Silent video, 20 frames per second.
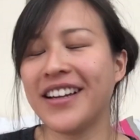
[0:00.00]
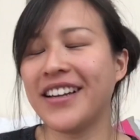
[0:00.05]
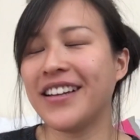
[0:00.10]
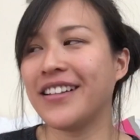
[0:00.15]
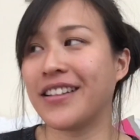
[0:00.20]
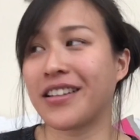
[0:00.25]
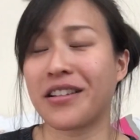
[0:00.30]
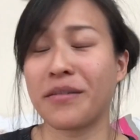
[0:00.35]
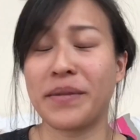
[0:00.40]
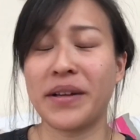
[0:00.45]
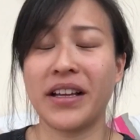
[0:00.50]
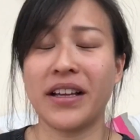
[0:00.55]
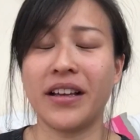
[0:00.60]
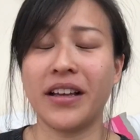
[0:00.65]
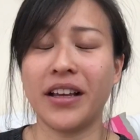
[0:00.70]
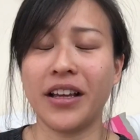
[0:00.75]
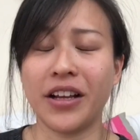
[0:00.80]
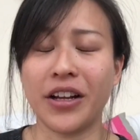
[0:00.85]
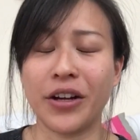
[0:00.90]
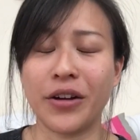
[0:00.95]
This could be,
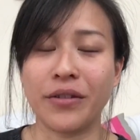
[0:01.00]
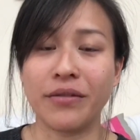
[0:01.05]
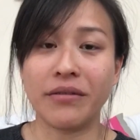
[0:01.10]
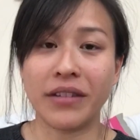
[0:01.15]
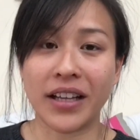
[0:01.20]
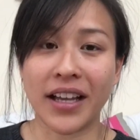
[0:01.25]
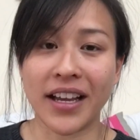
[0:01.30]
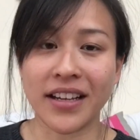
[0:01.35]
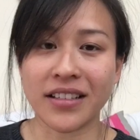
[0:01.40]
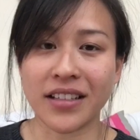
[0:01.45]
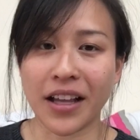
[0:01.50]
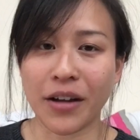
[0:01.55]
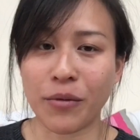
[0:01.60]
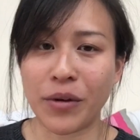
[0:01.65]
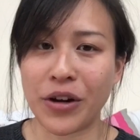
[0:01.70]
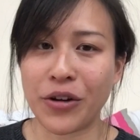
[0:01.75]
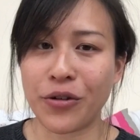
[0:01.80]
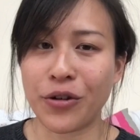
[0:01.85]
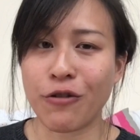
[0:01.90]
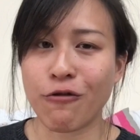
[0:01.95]
you know, in cases like
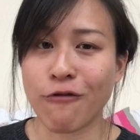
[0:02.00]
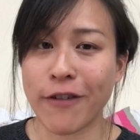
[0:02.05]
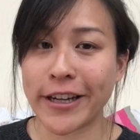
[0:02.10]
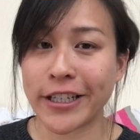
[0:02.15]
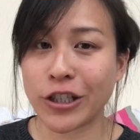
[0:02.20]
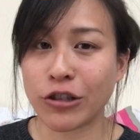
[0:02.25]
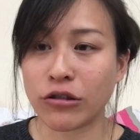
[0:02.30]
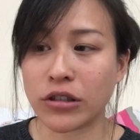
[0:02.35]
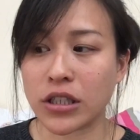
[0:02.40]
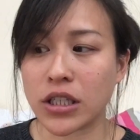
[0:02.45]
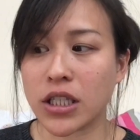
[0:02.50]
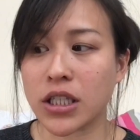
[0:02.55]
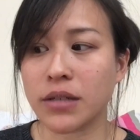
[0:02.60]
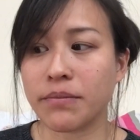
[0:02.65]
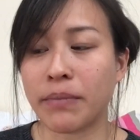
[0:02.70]
when you're in a restaurant,